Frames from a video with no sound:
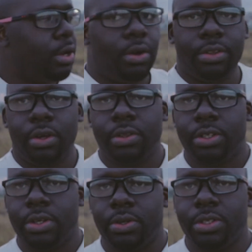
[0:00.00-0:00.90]

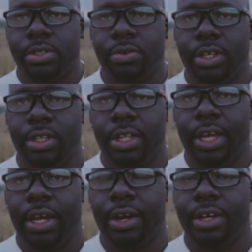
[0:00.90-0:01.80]
on the screen
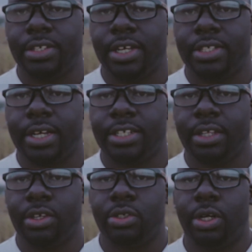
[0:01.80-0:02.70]
there as I take
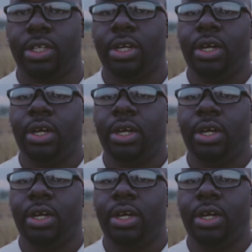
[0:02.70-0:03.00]
the shot.